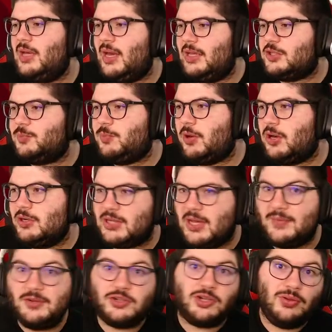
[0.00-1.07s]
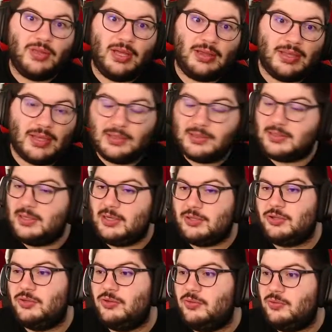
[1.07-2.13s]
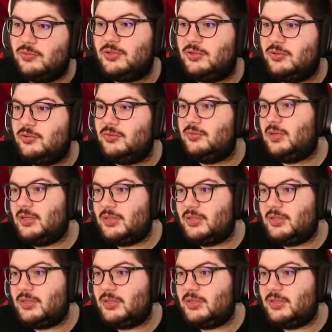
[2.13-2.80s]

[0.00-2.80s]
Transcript: And Spurs haven't showed that. They conceded 2 to